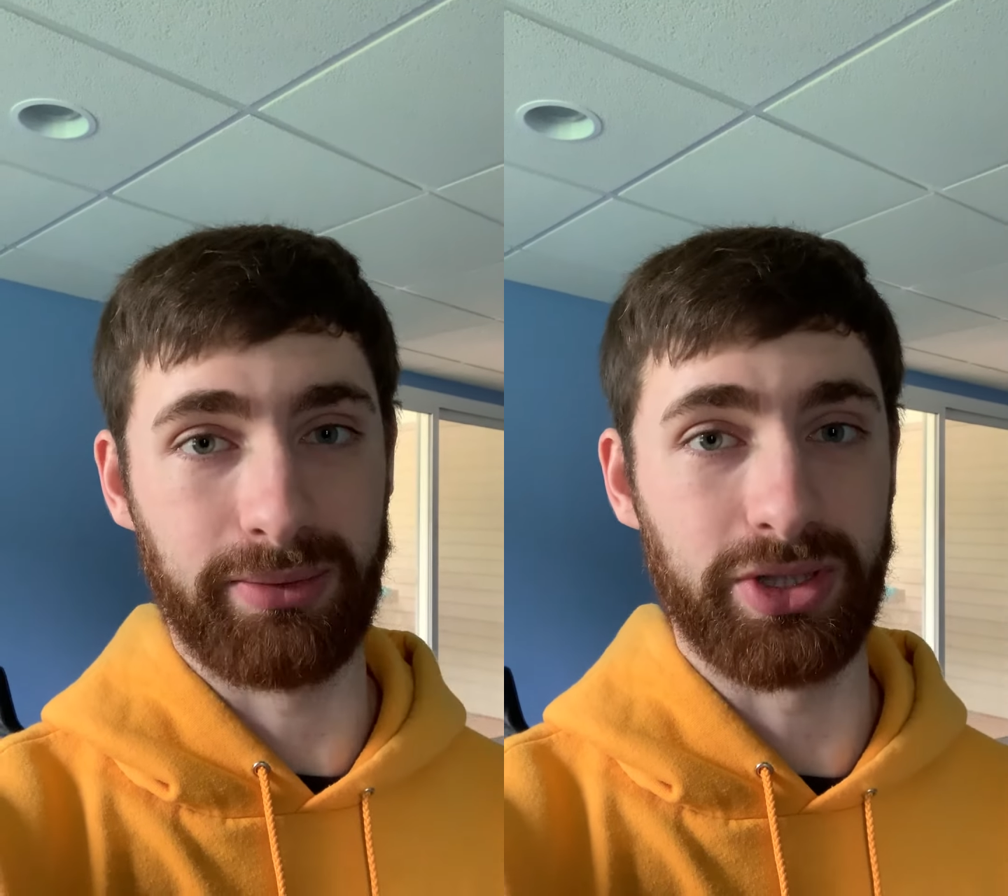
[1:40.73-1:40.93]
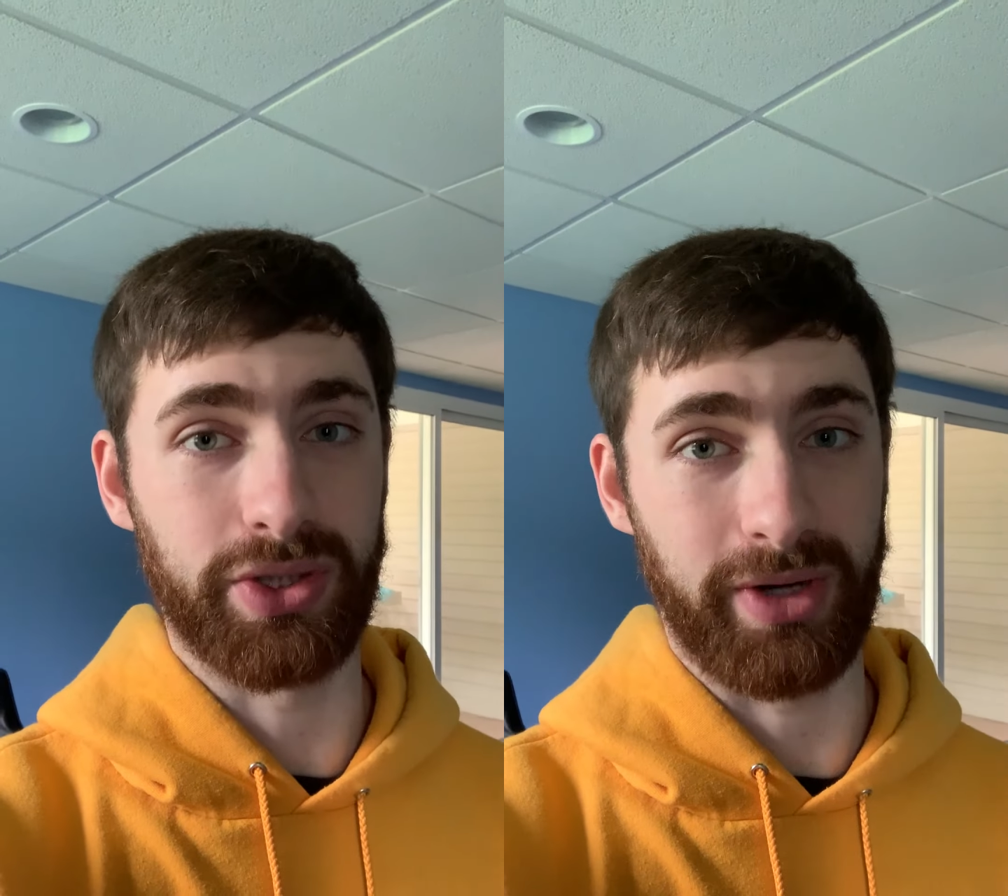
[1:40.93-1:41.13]

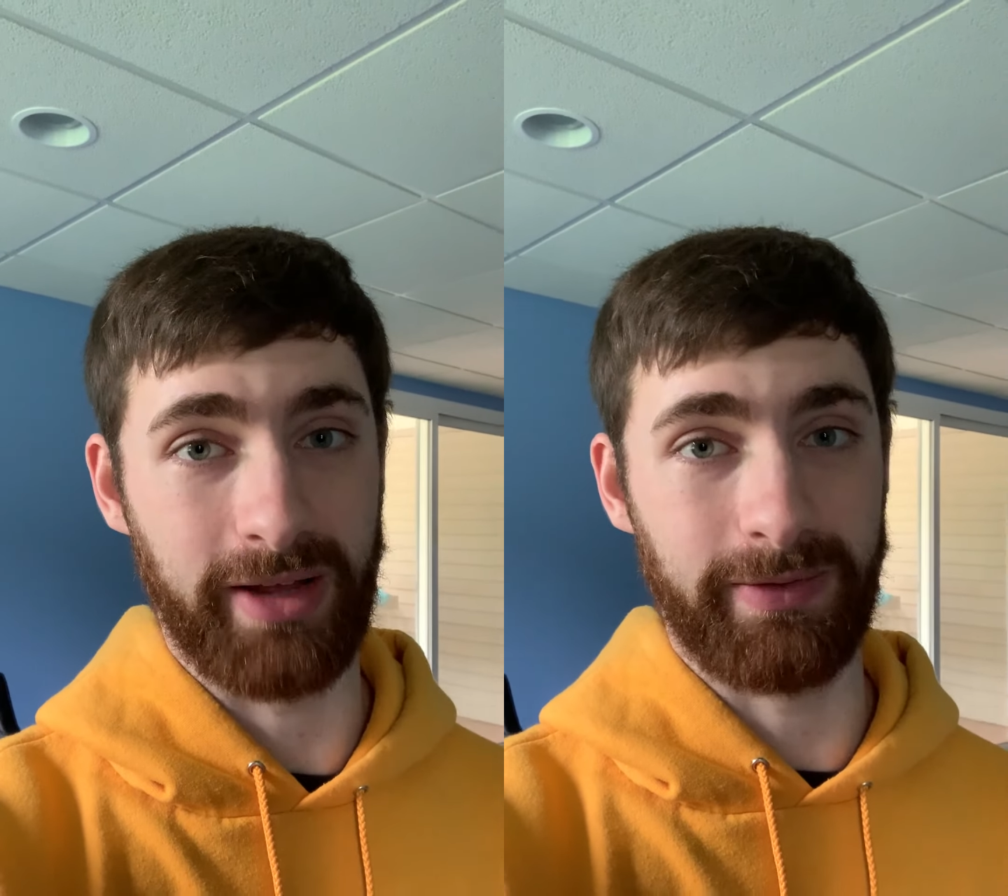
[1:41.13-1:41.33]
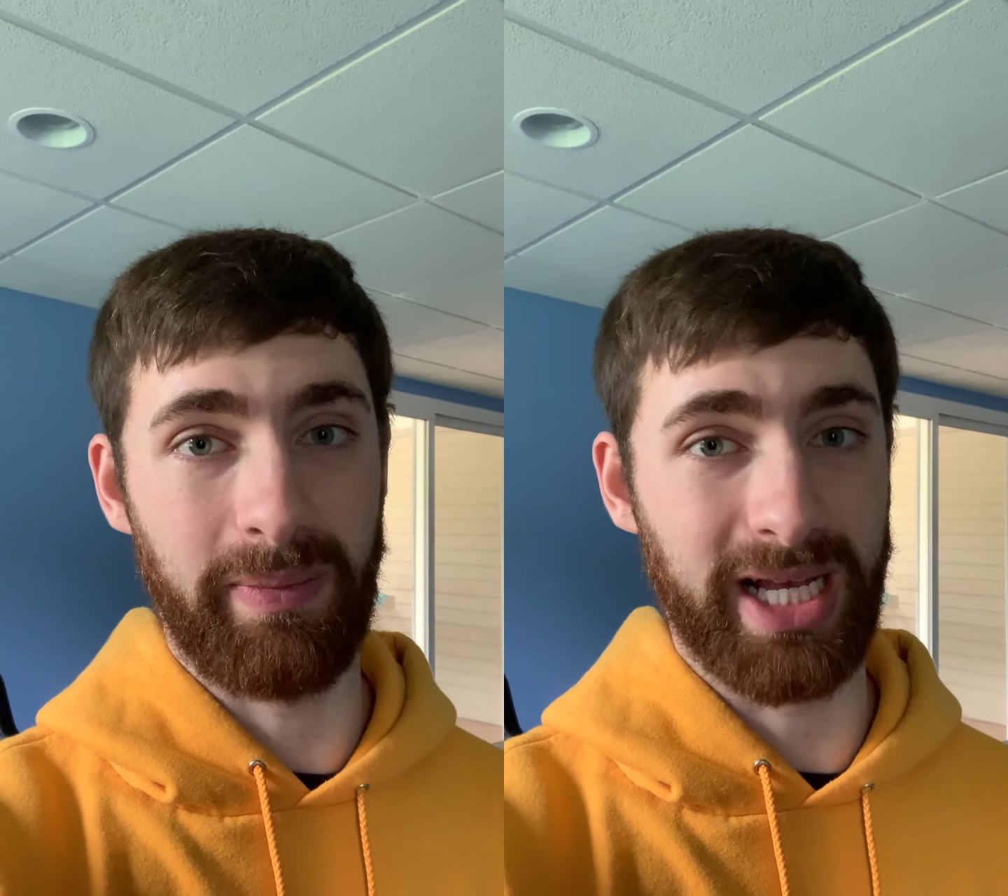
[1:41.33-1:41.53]
When you're
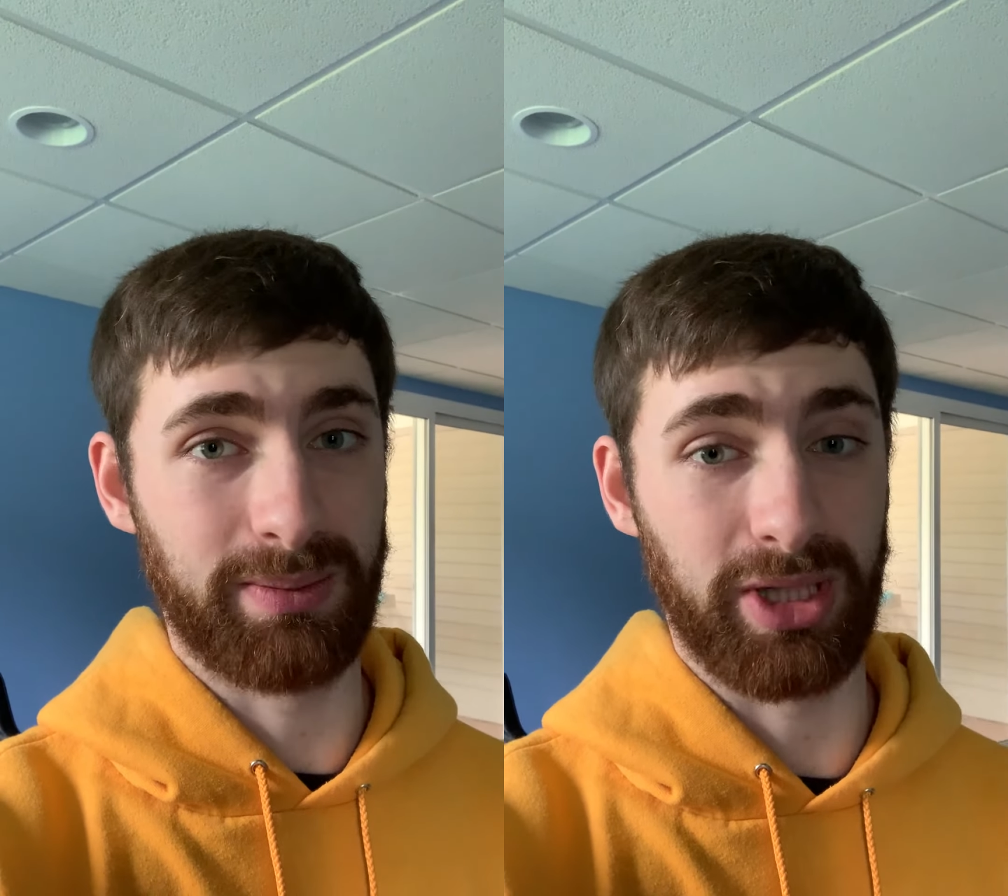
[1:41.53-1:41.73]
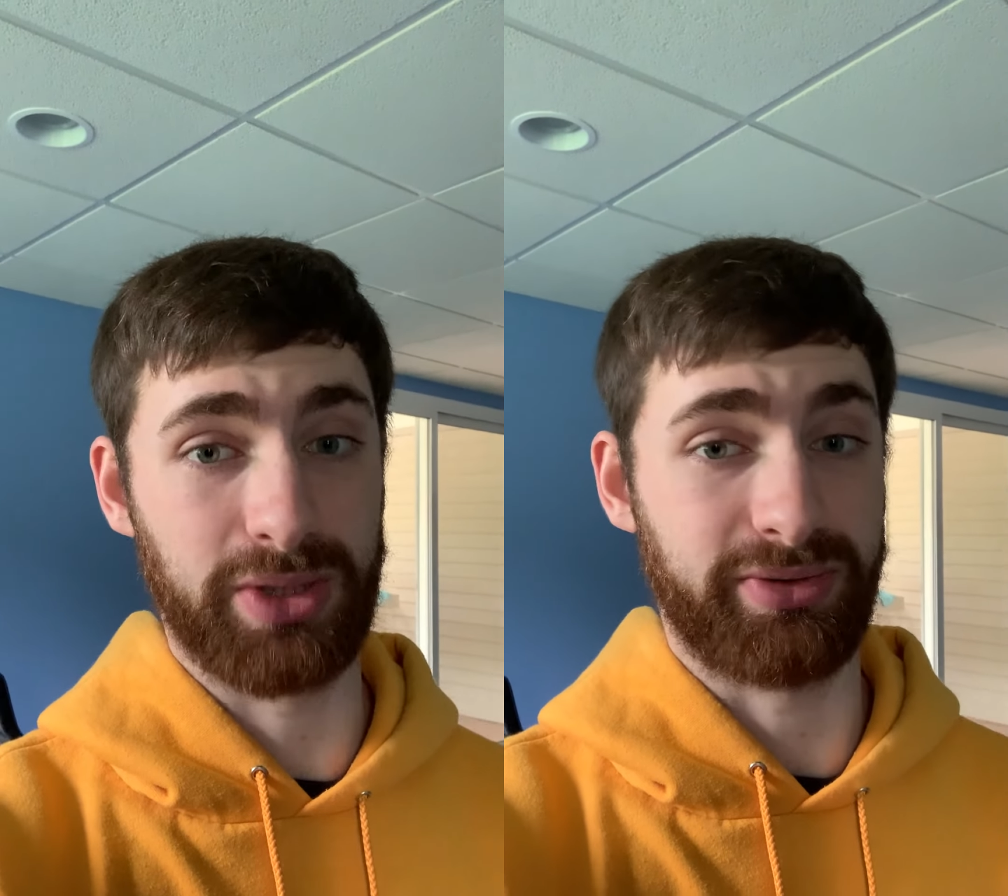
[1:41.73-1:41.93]
training for
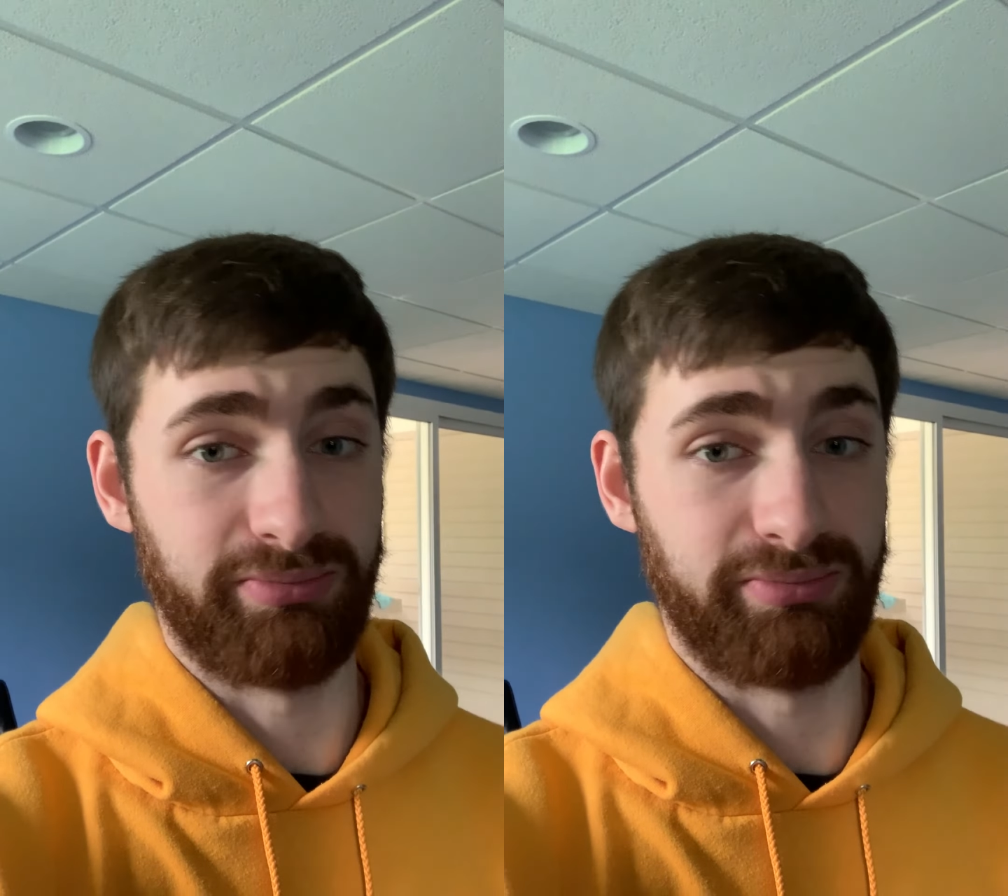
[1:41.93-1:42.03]
baseball, it's